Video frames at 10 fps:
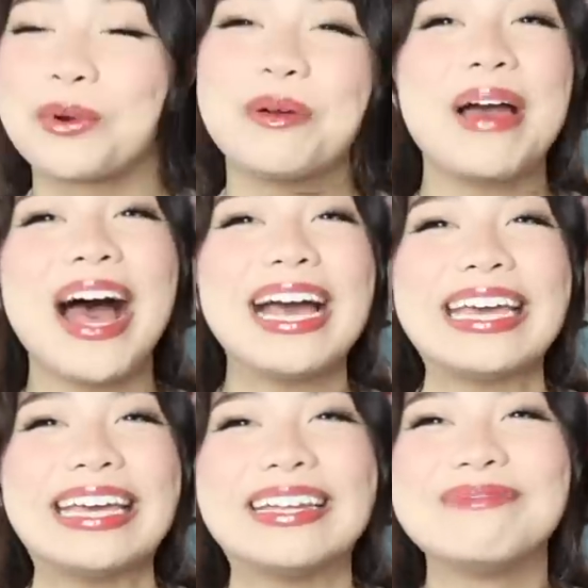We're back
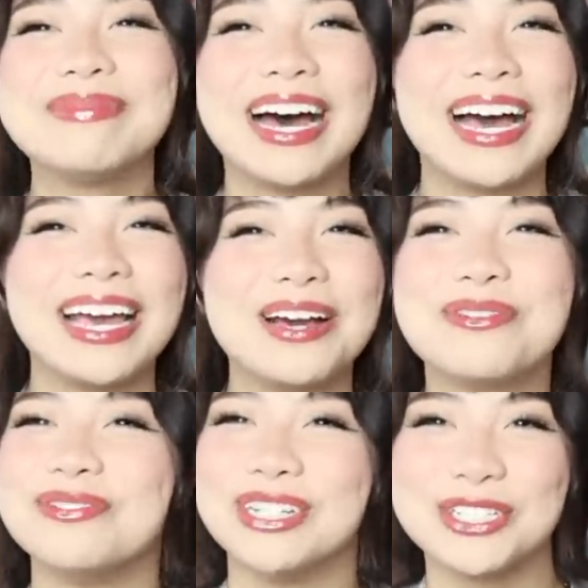in my
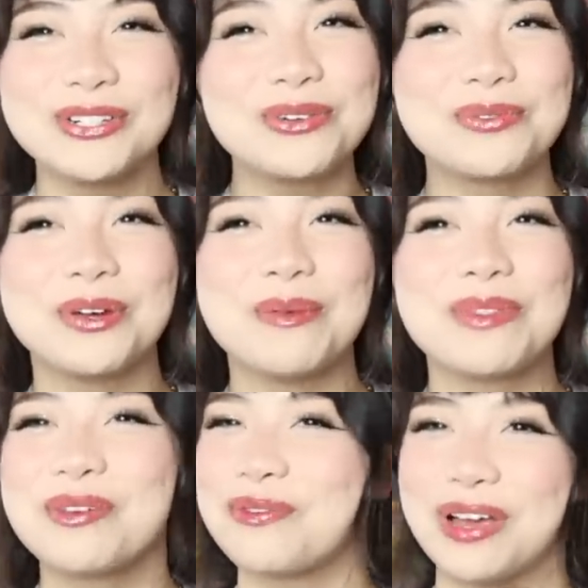original room.
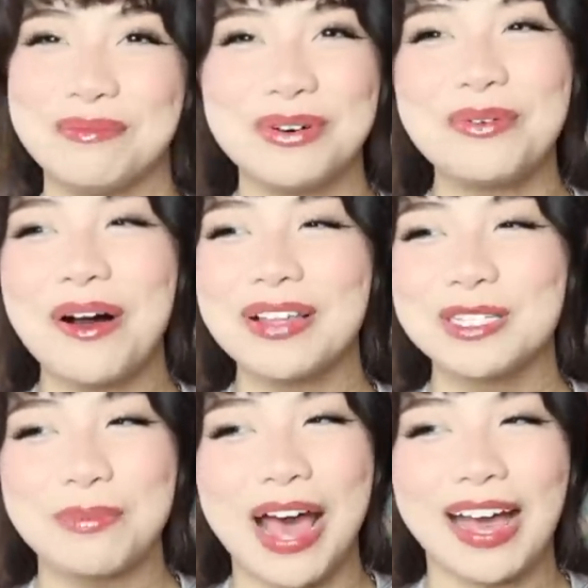The rainbow wall is
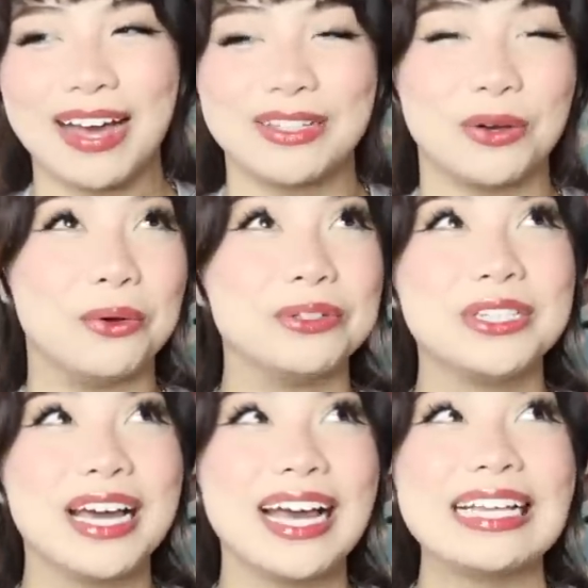back. I told you
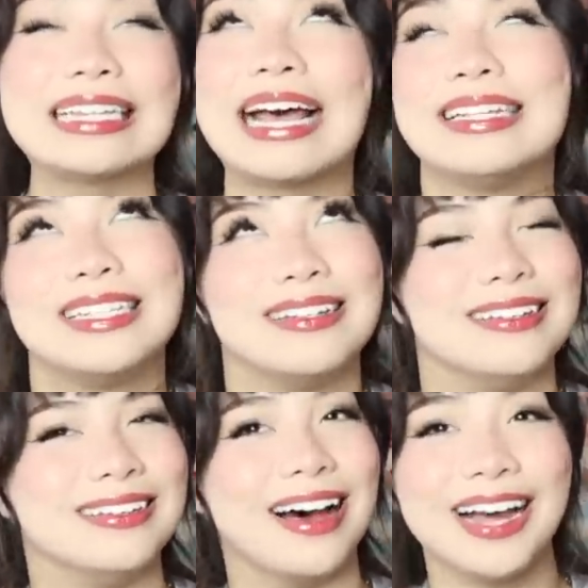guys I did
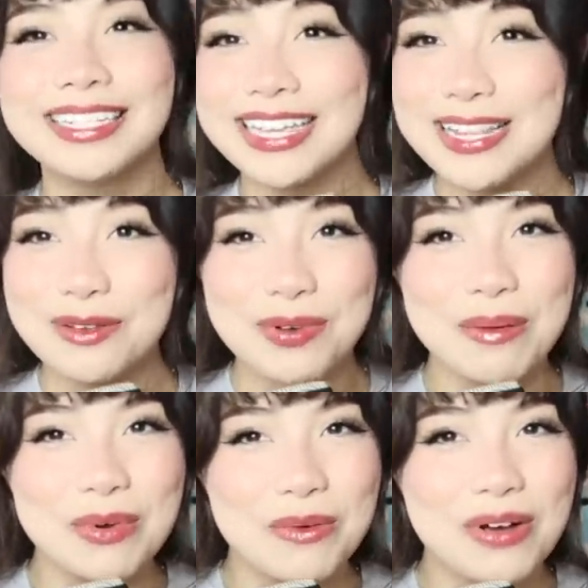not take the
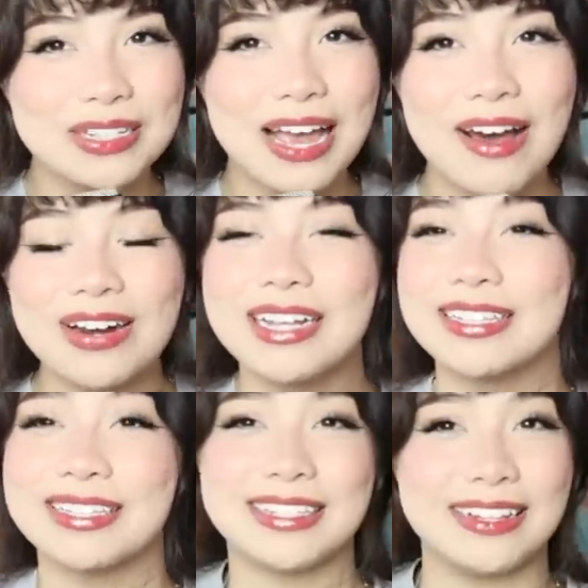rainbow wall down. It
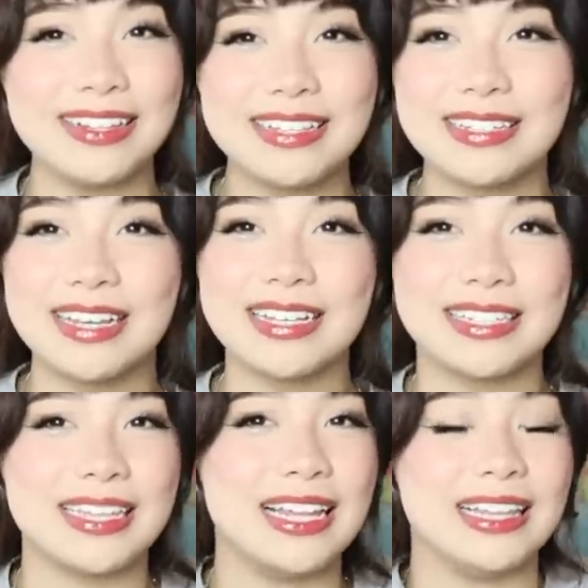still
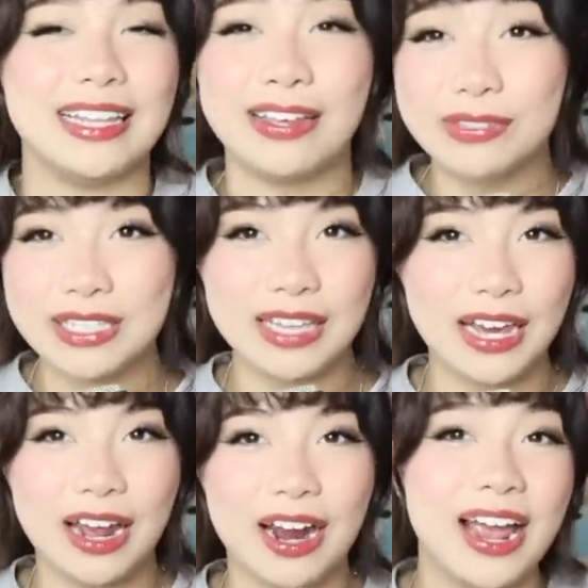exists. It lives
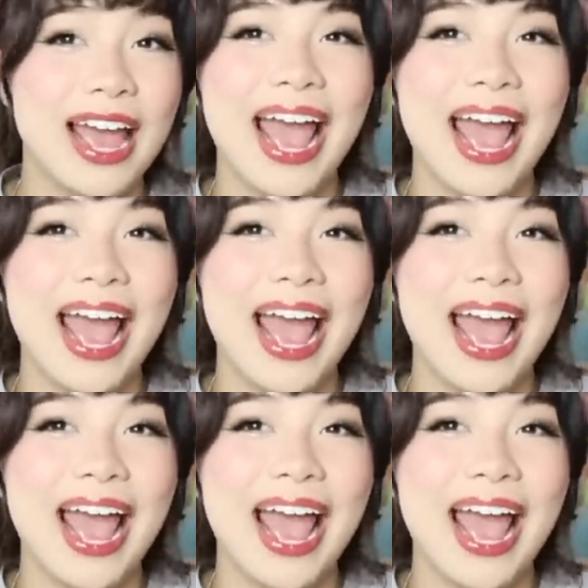here.